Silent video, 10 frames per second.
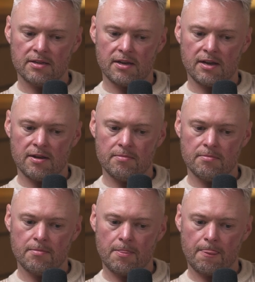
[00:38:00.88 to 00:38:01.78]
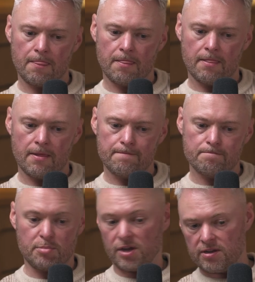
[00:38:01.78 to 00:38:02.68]

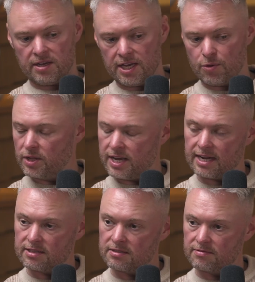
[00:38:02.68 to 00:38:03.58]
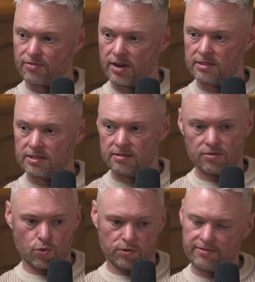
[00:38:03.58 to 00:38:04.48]
but equally had friends in
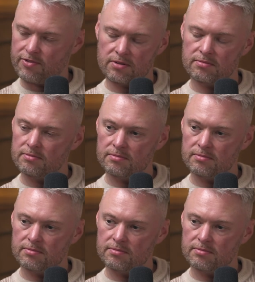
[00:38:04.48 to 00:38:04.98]
all different